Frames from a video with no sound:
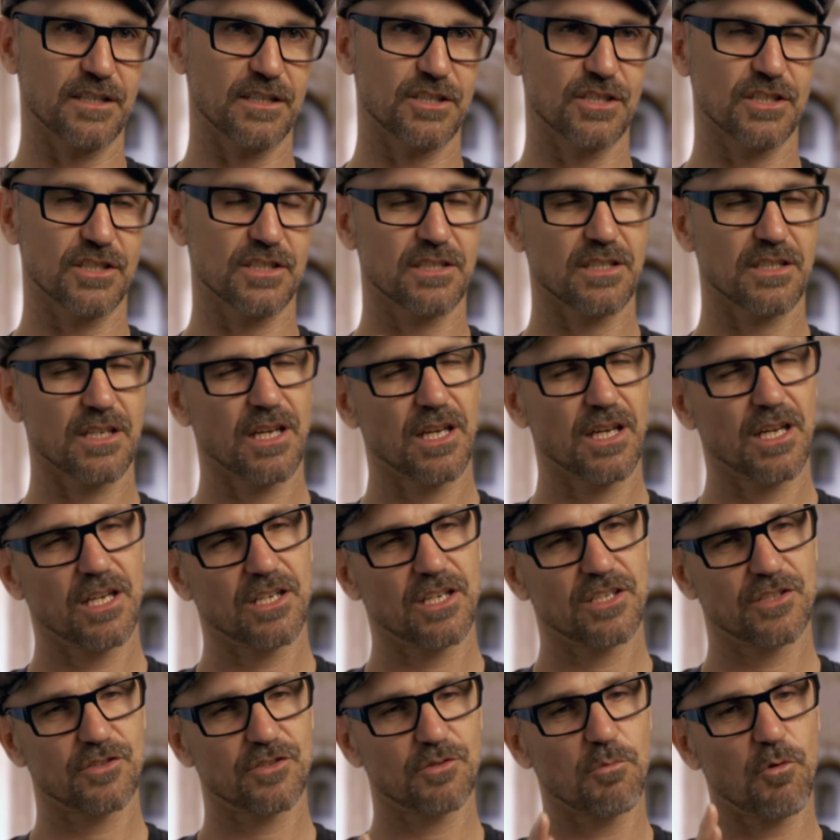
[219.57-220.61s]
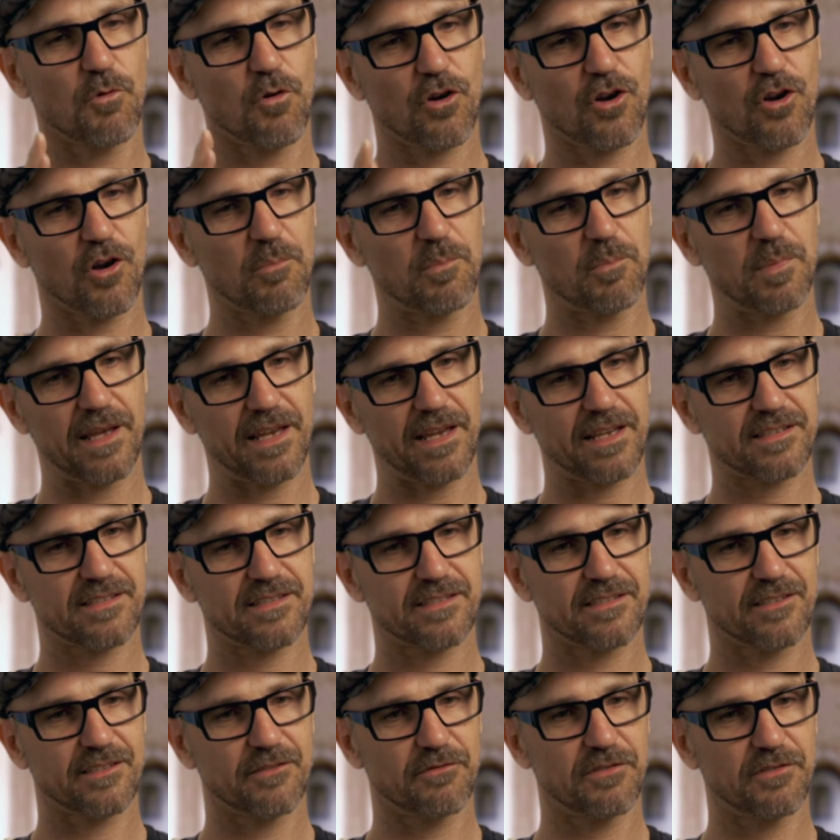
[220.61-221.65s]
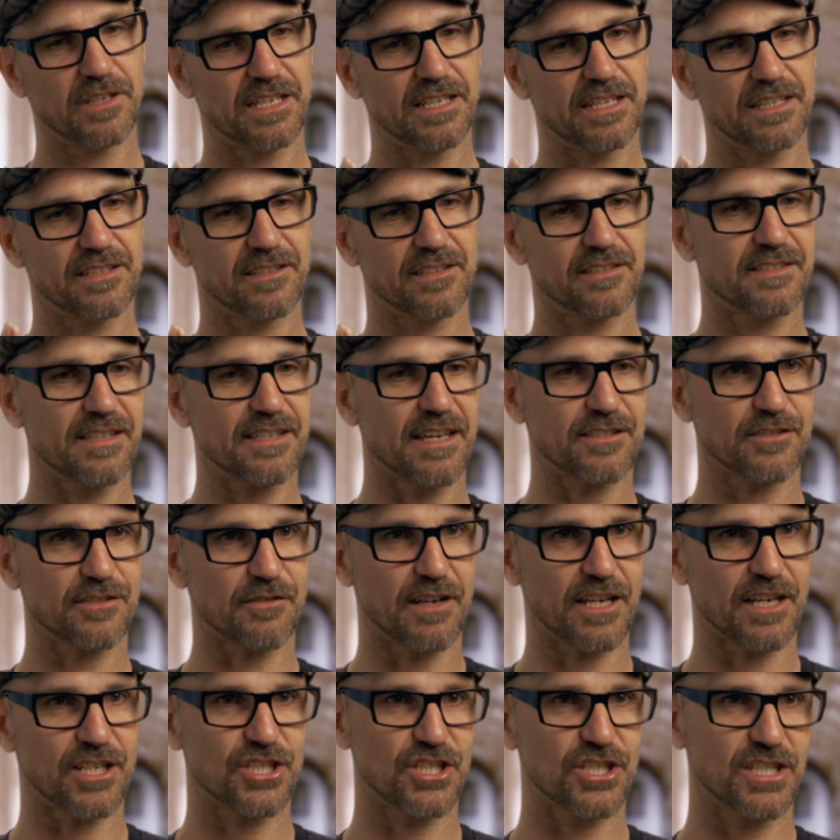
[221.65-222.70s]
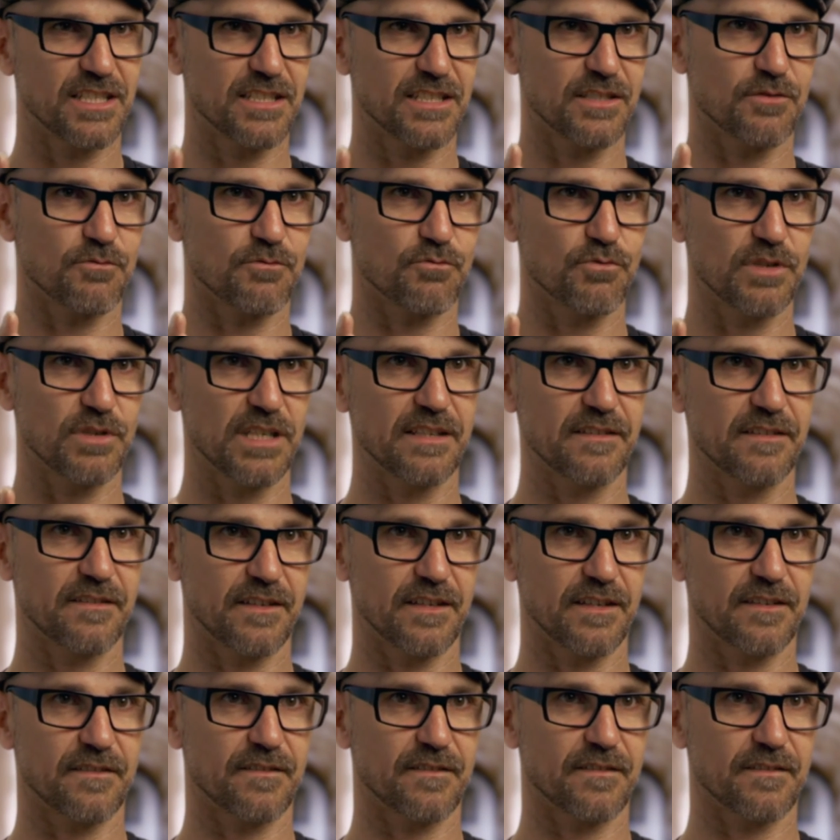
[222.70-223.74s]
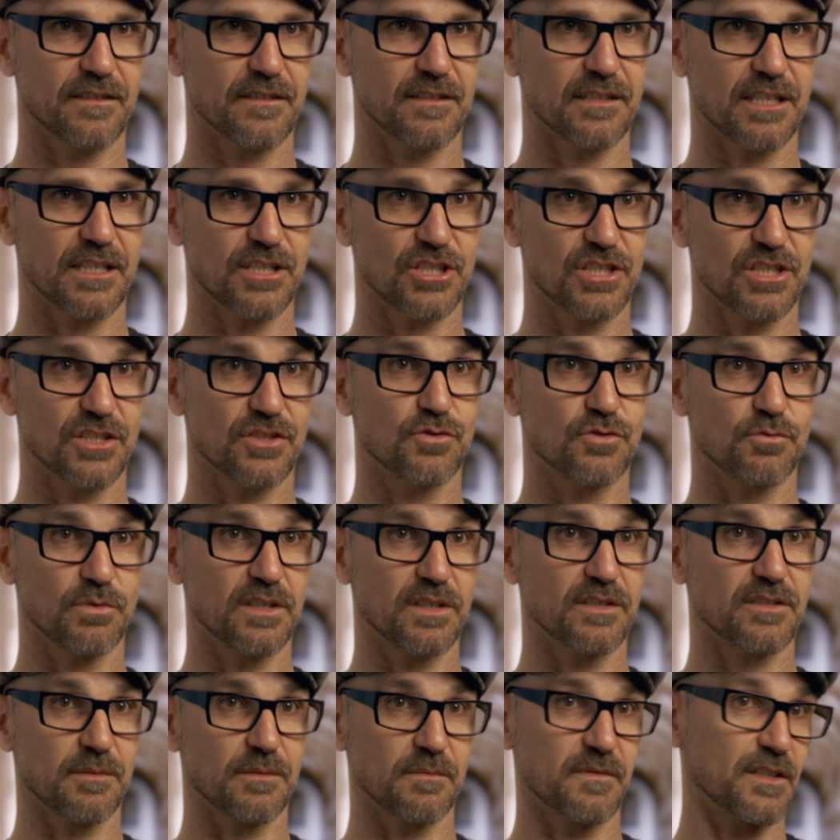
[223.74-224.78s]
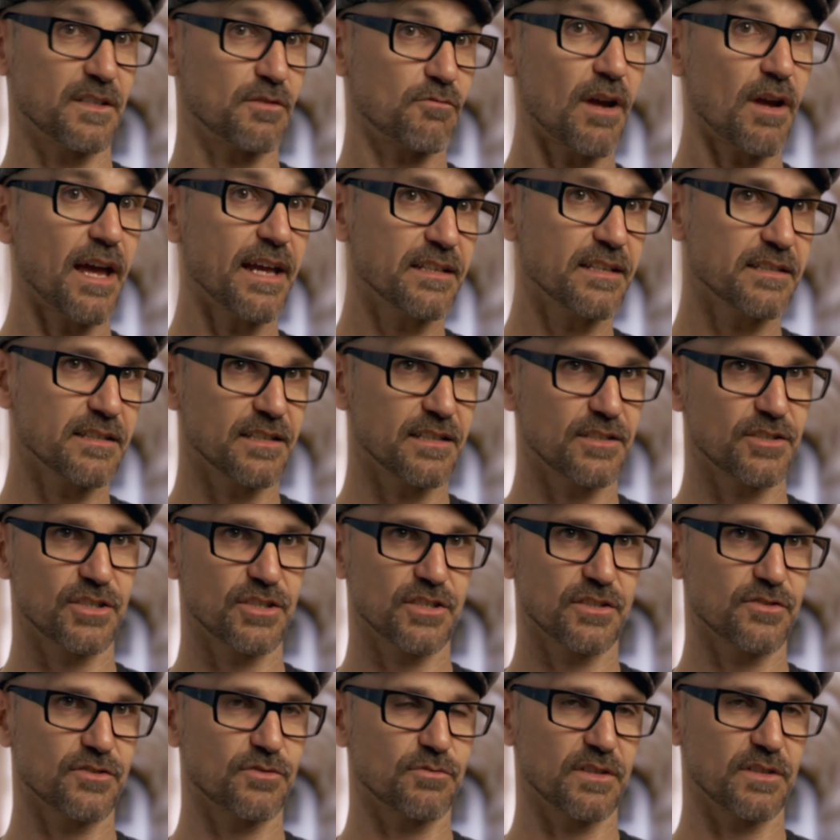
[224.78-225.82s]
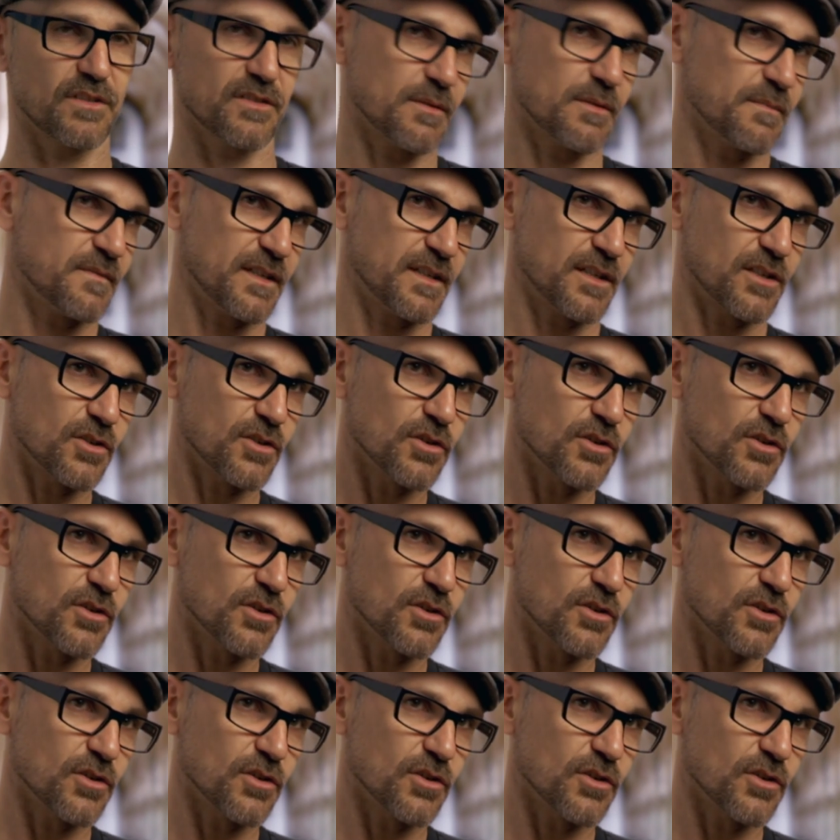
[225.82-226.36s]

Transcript: She's she's a more complex villain in the sense of like she really thinks that she's doing something right and she's doing something